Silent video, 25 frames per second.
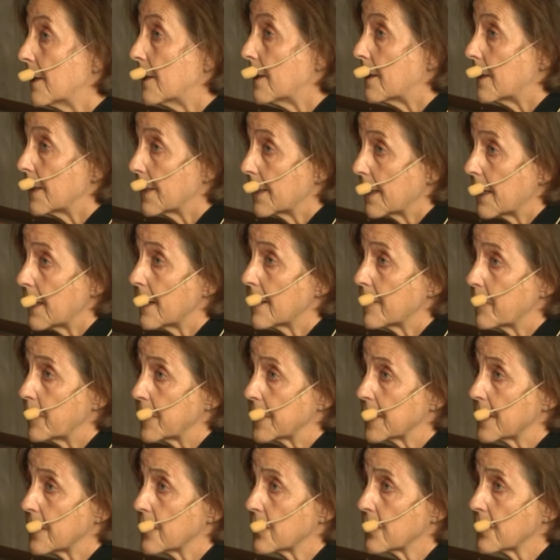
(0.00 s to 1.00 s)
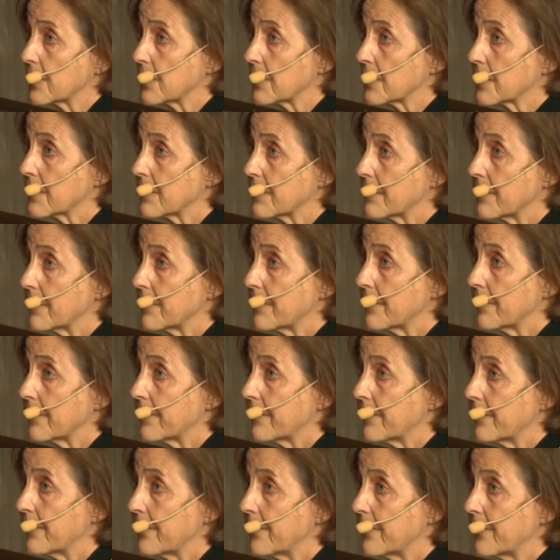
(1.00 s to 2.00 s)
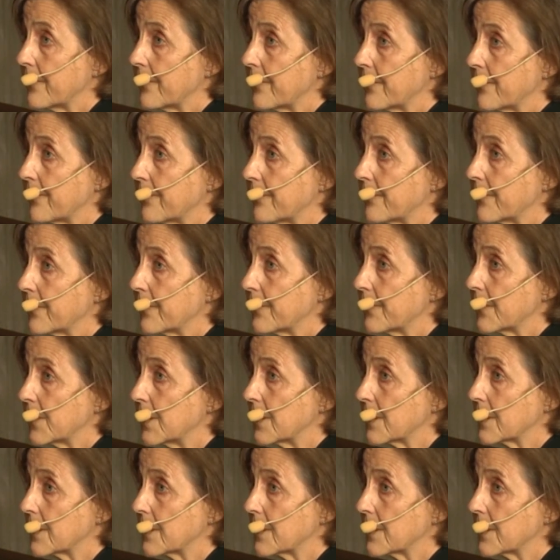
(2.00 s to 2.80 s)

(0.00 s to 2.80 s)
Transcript: uh, in getting positions. Do